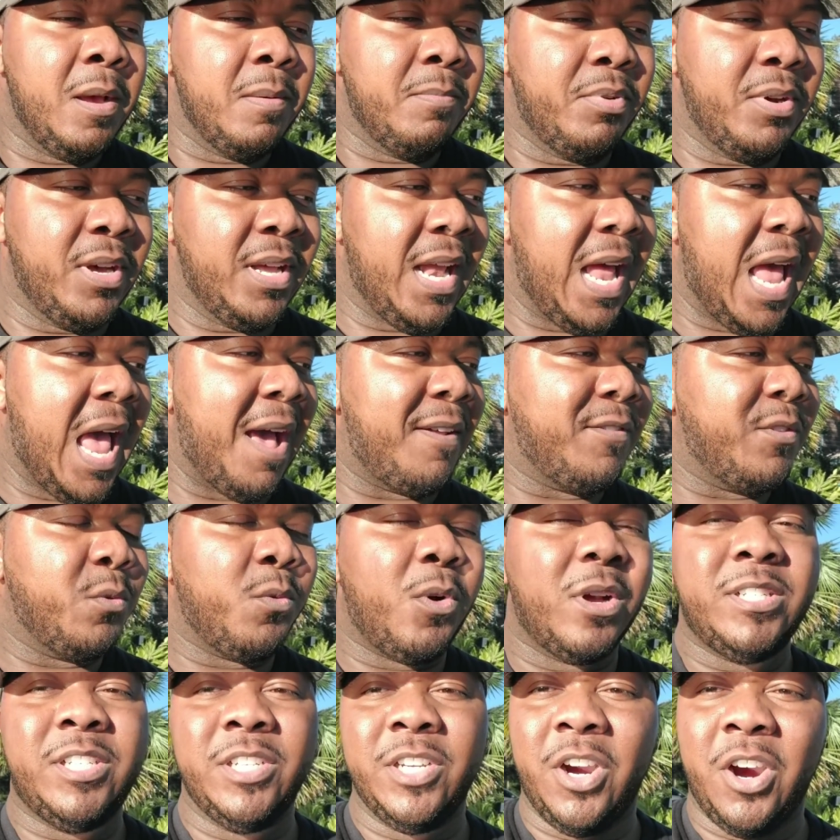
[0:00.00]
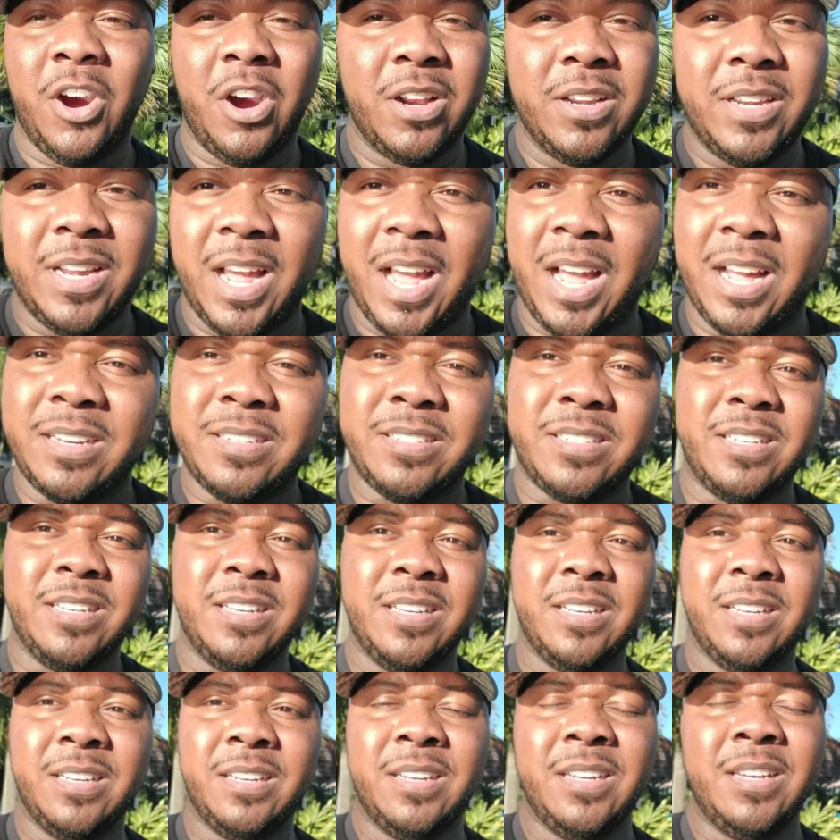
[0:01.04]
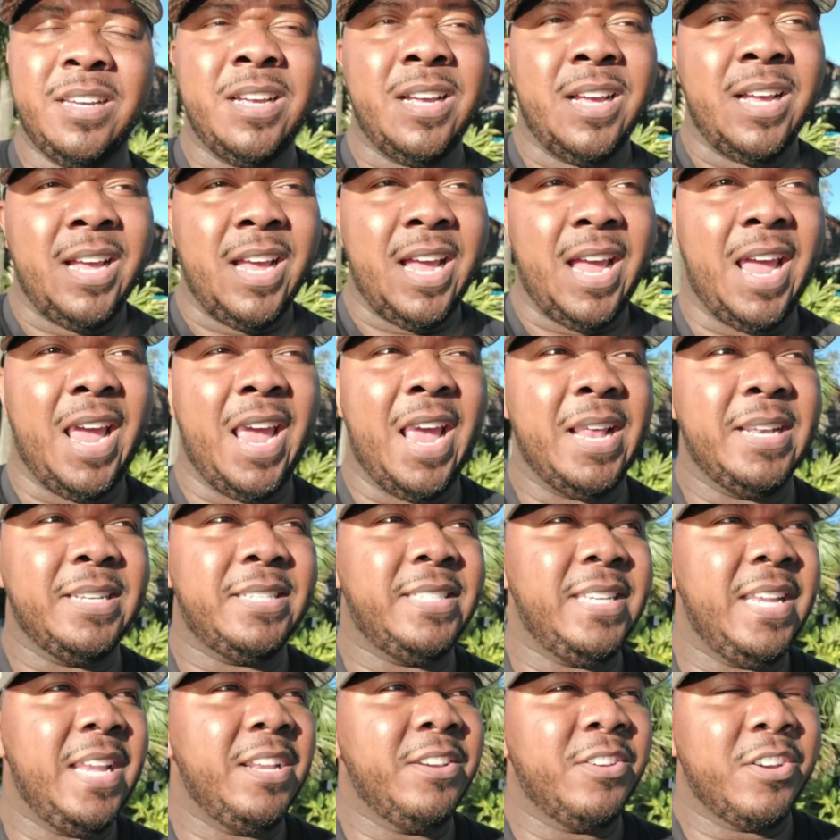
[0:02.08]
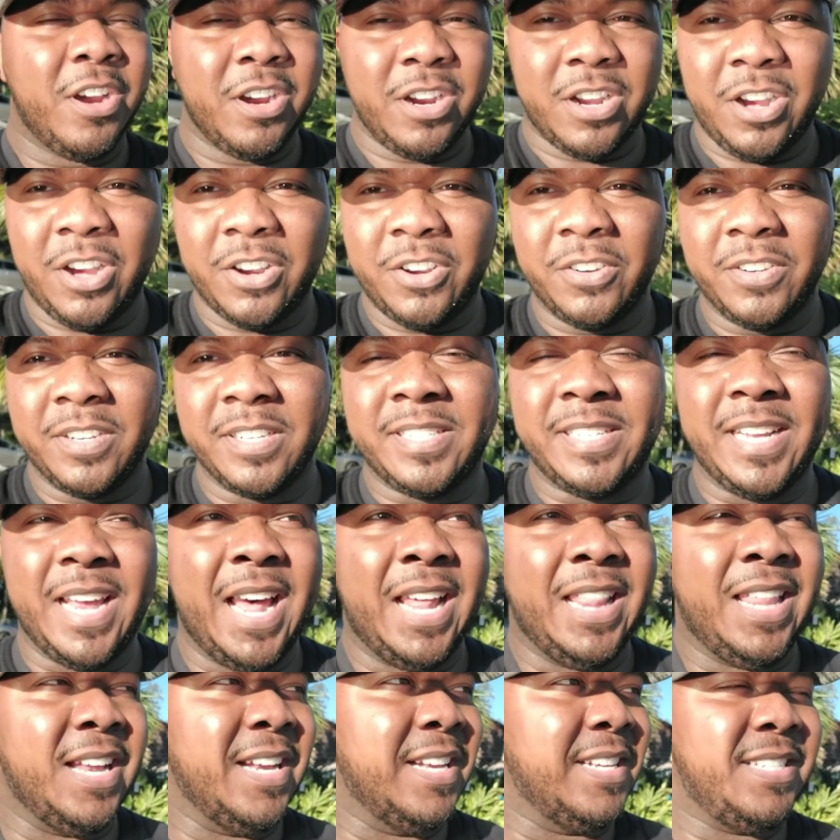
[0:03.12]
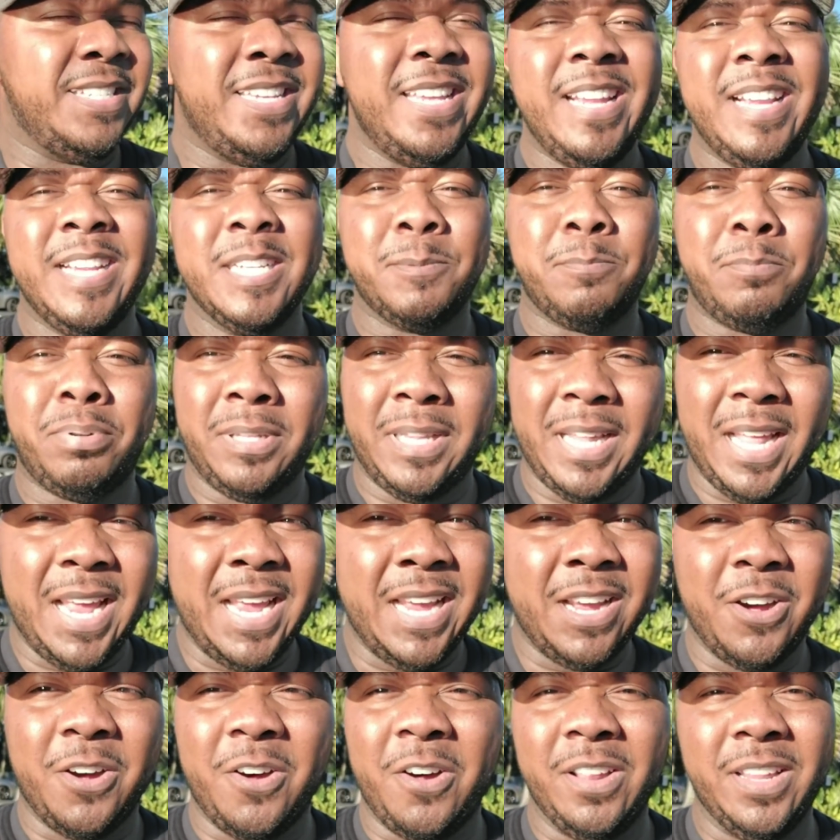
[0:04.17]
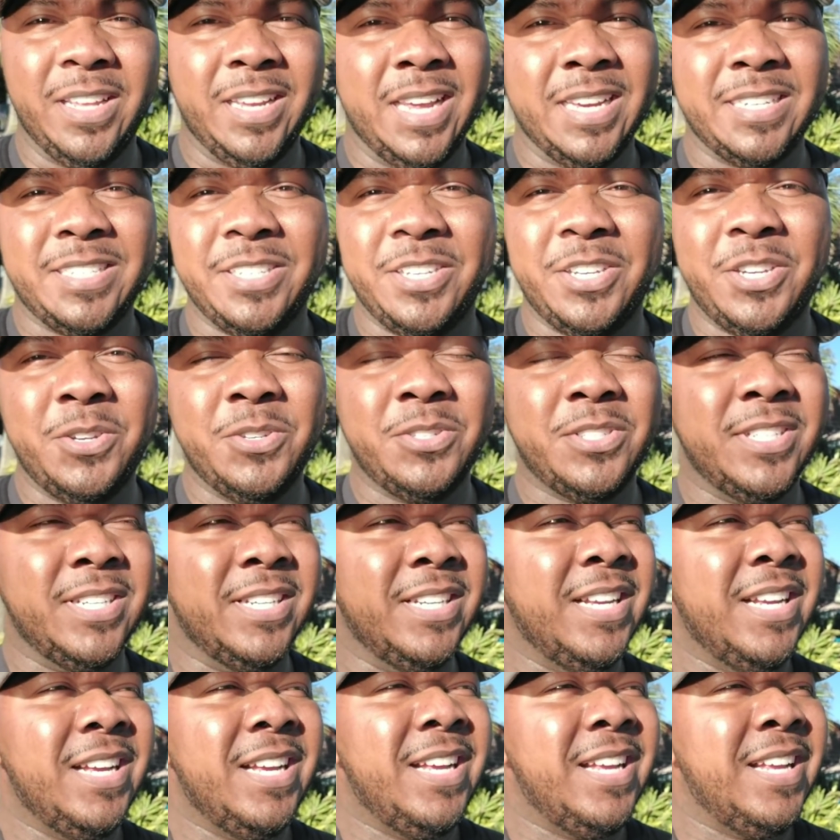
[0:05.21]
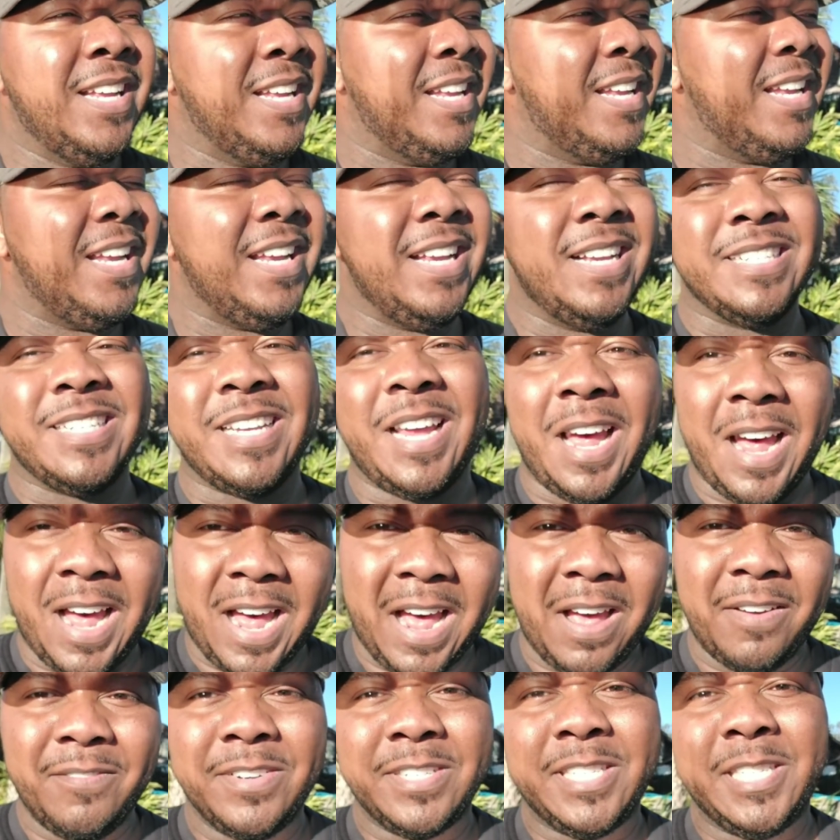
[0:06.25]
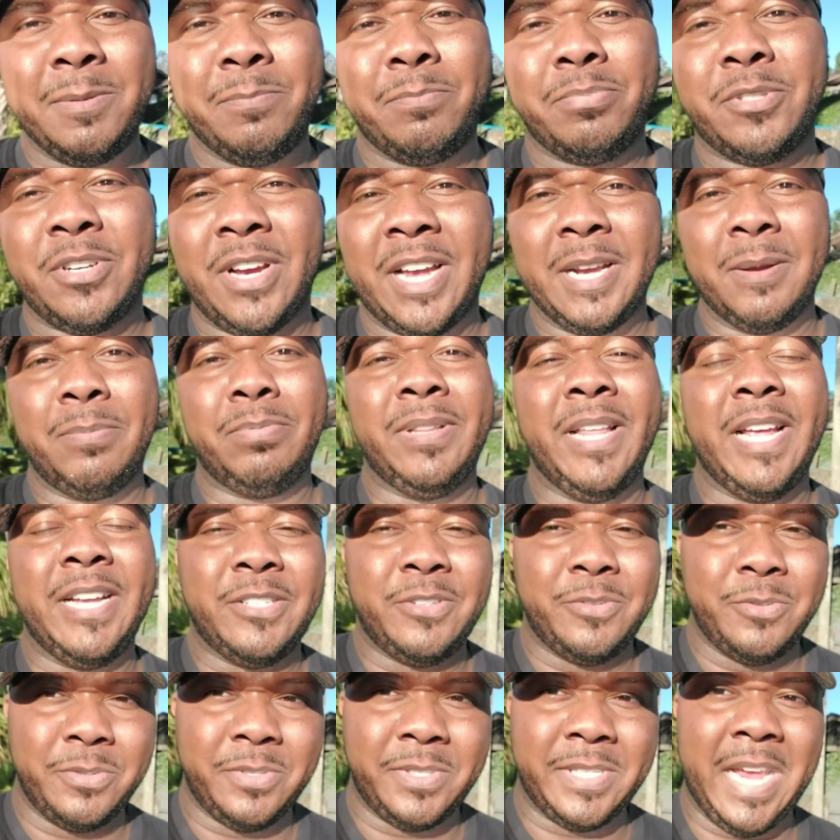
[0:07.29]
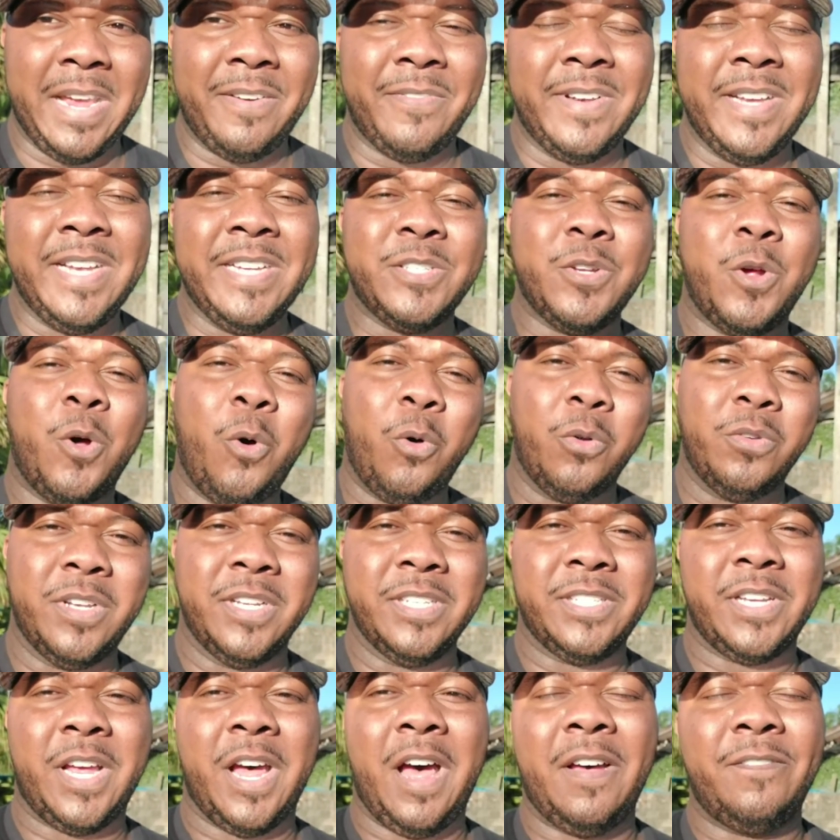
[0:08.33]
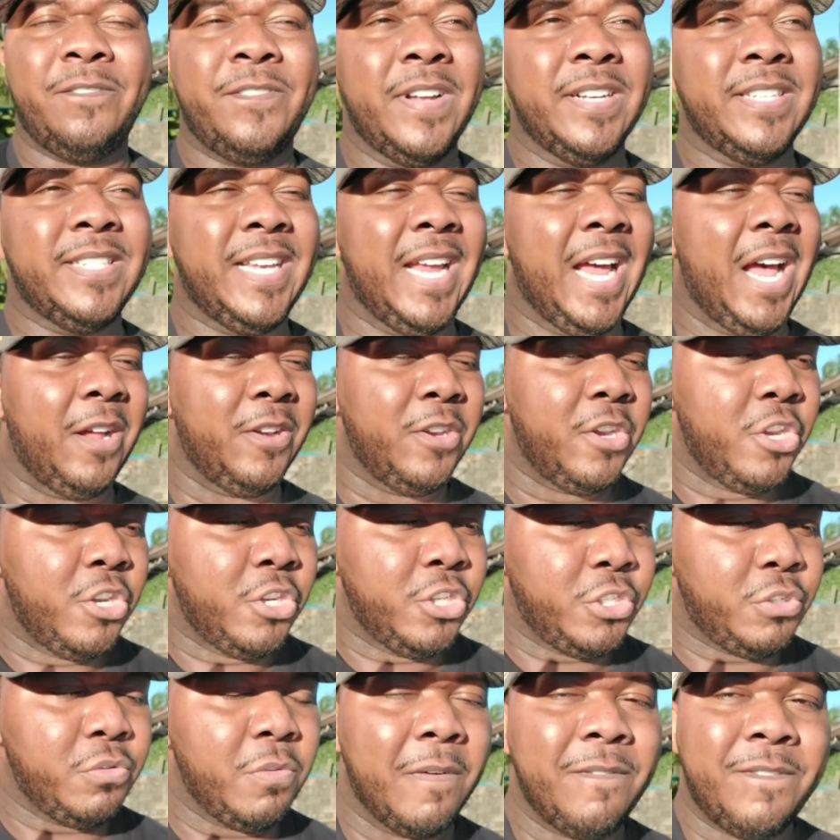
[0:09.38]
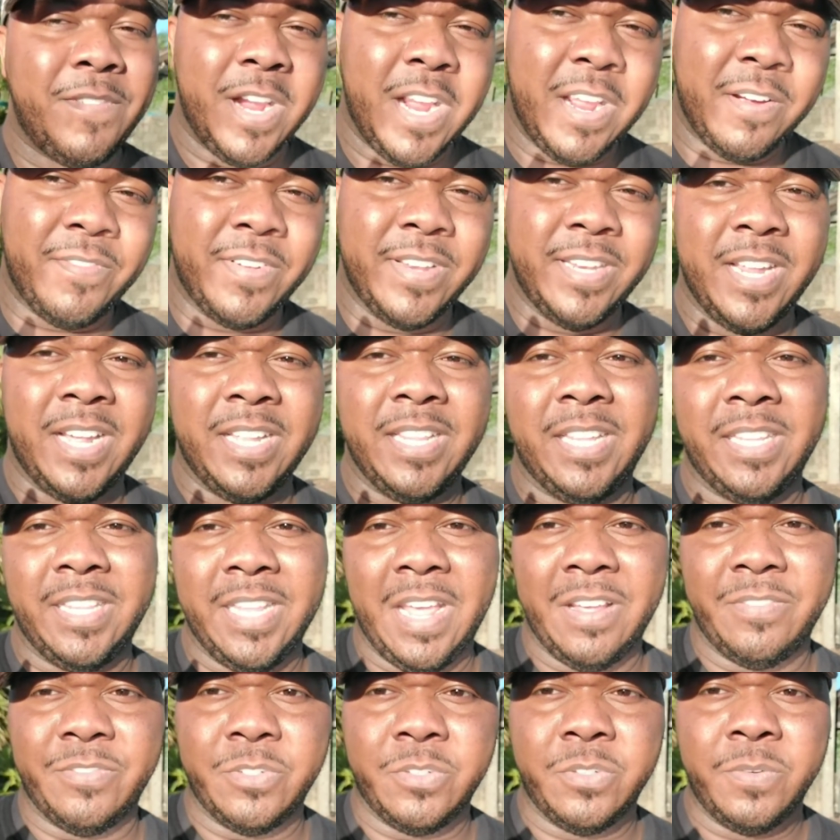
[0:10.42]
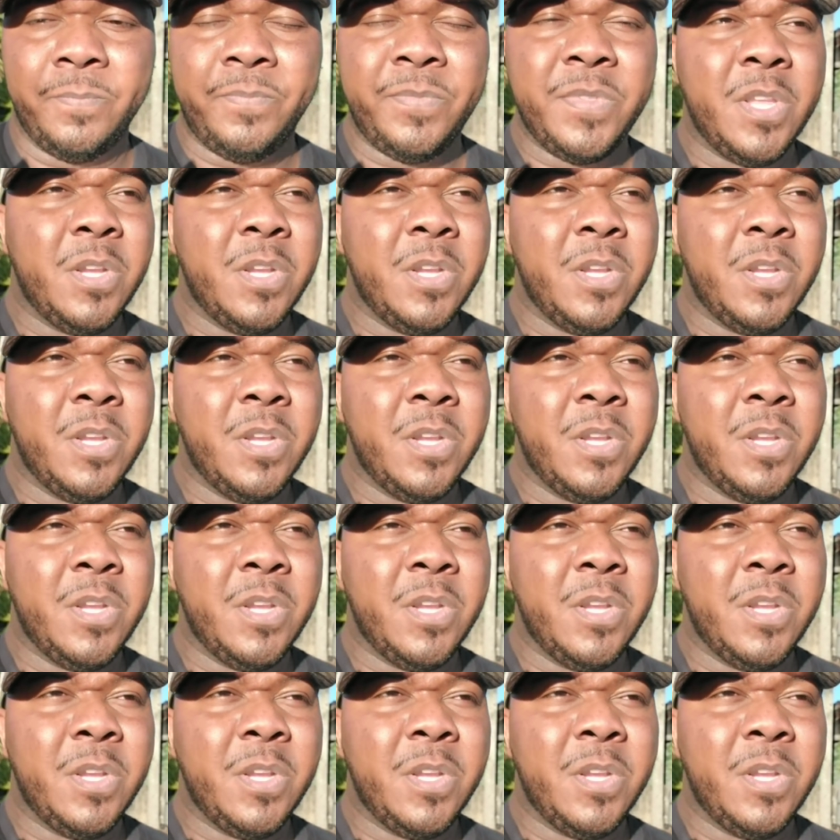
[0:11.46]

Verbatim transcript: But after watching Hard Knocks and seeing Dirk Koetter on the sideline and seeing his play calling execution, he is obviously trying to play too safe and he's holding this offense down to a very vanilla level.